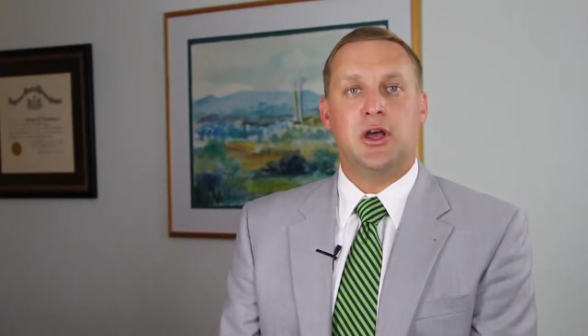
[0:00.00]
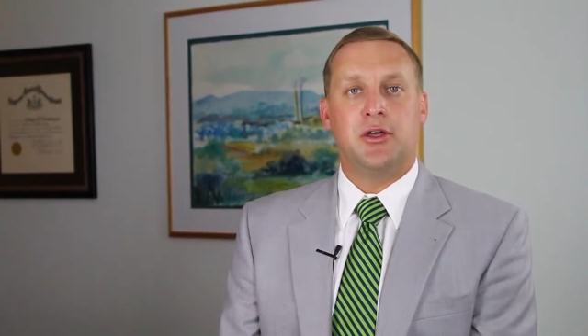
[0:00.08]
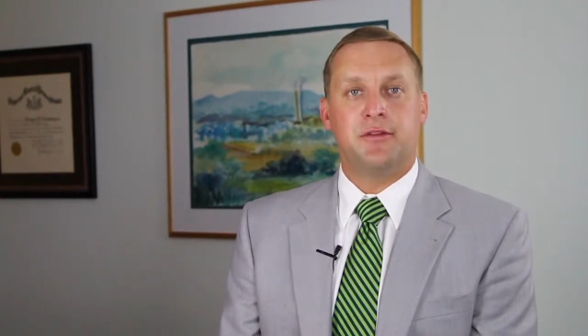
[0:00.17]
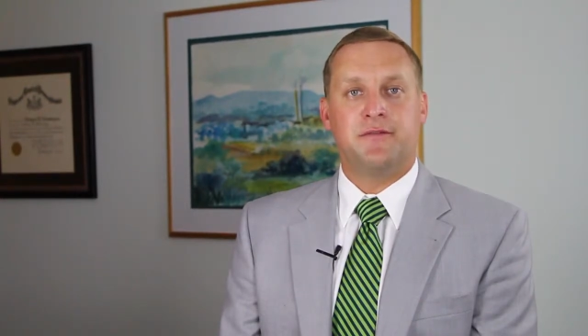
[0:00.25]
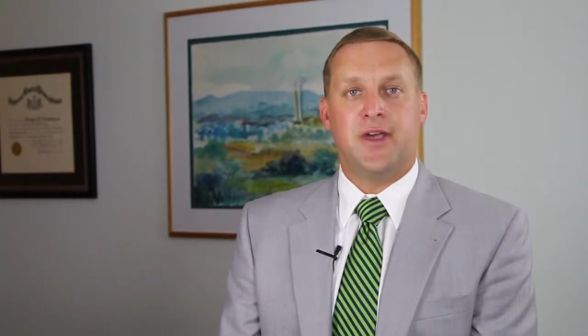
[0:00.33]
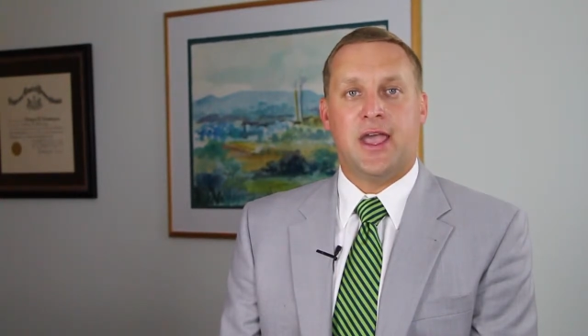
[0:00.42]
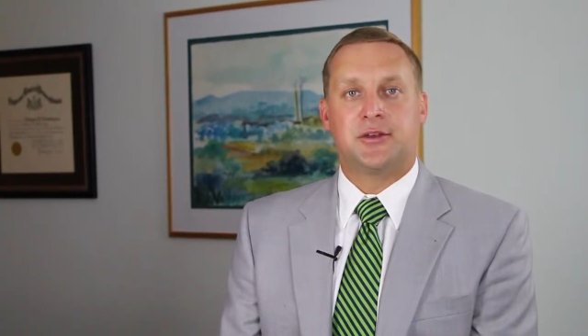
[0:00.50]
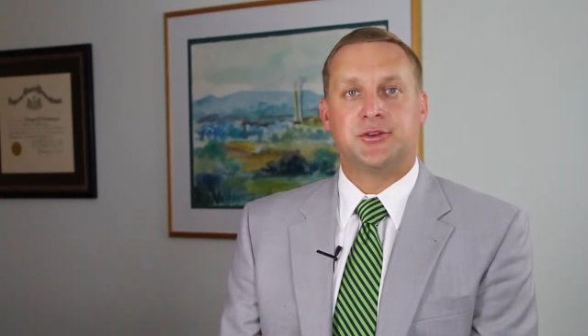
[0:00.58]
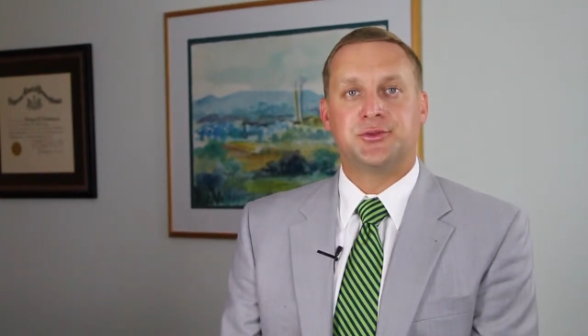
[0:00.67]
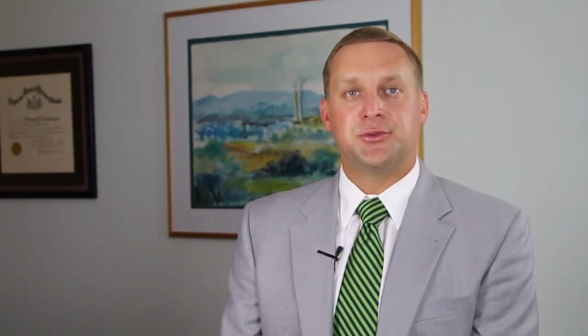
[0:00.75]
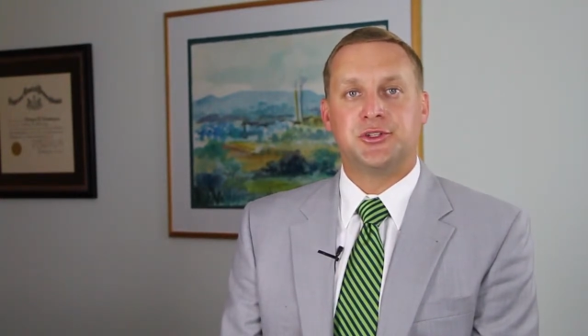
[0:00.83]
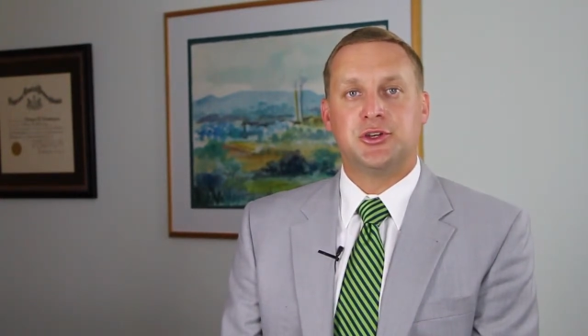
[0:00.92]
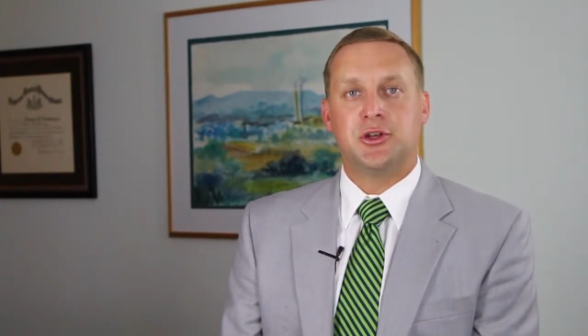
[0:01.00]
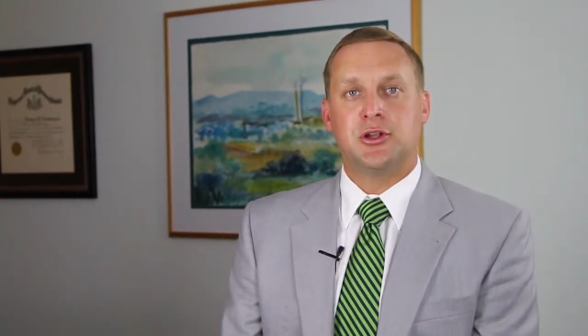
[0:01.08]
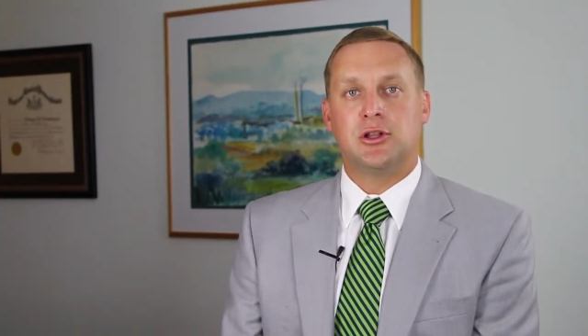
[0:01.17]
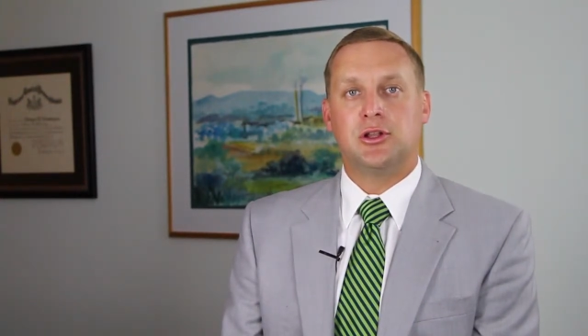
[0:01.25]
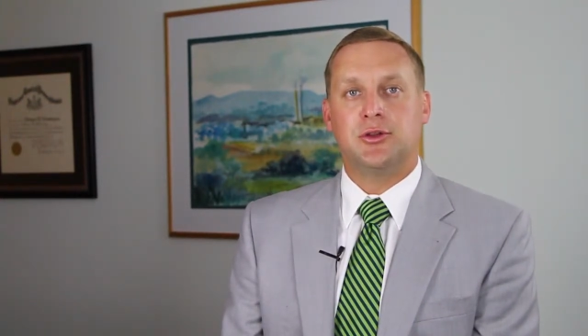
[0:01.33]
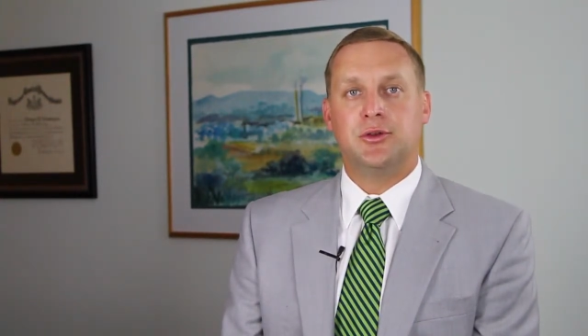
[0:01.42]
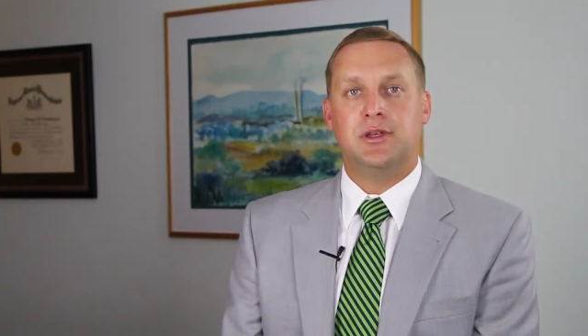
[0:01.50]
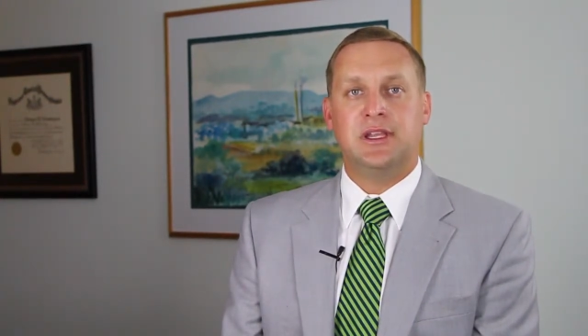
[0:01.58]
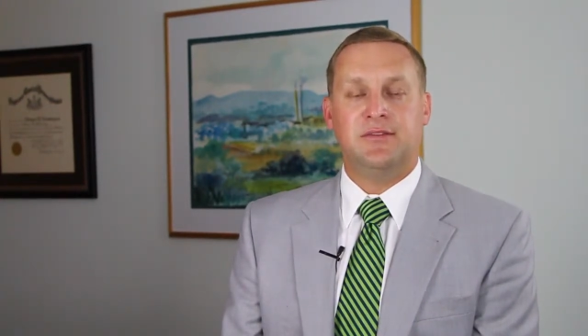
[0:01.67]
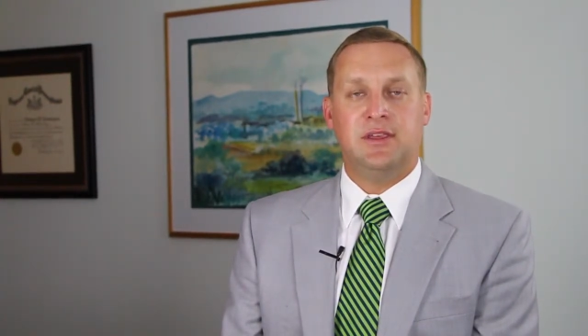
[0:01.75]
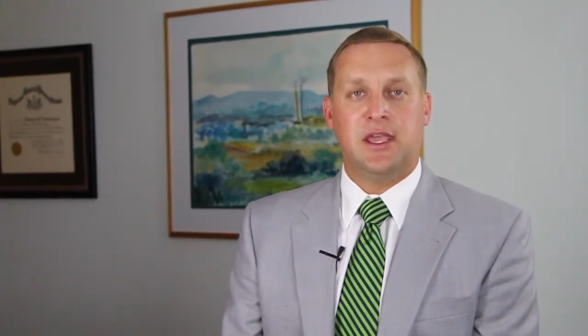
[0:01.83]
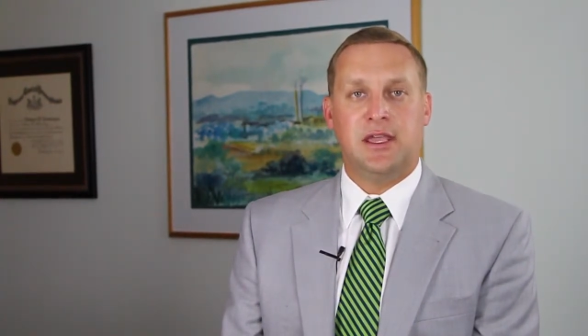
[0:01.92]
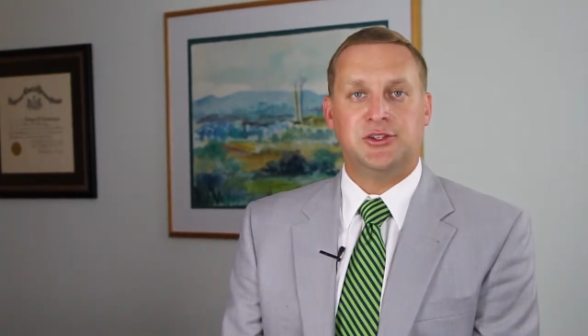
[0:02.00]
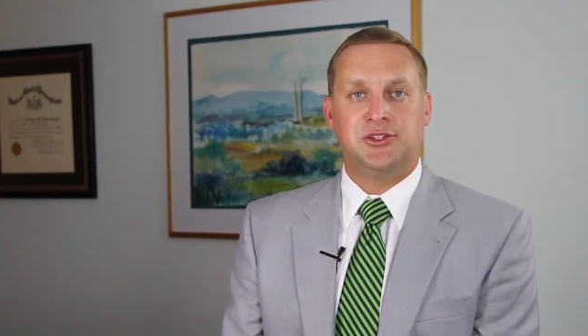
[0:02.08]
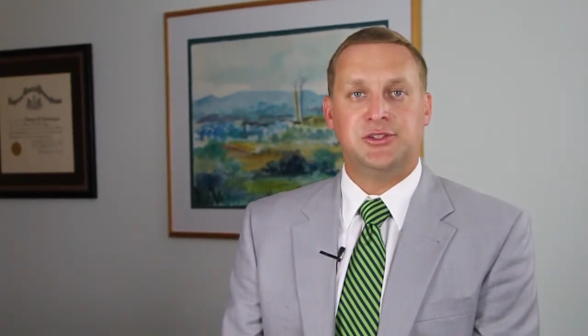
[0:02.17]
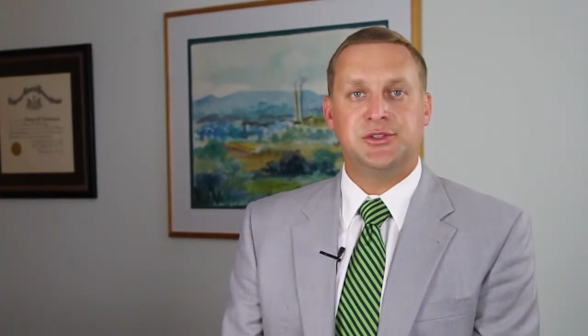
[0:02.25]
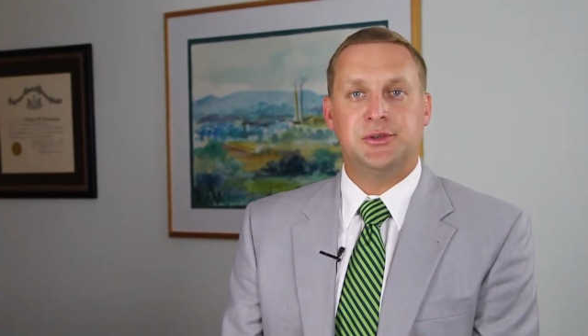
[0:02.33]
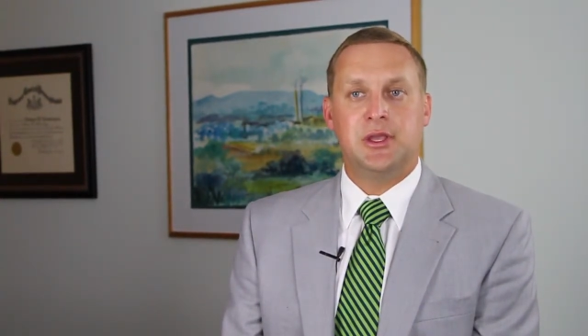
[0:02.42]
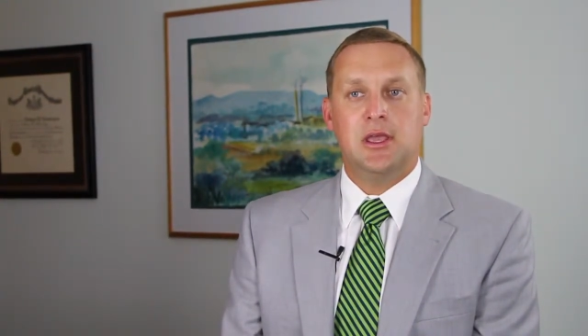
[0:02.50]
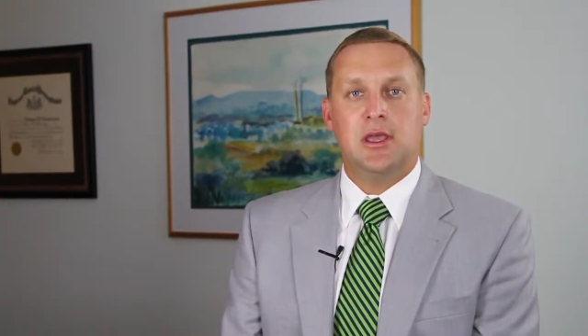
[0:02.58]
other factors which could include deviations.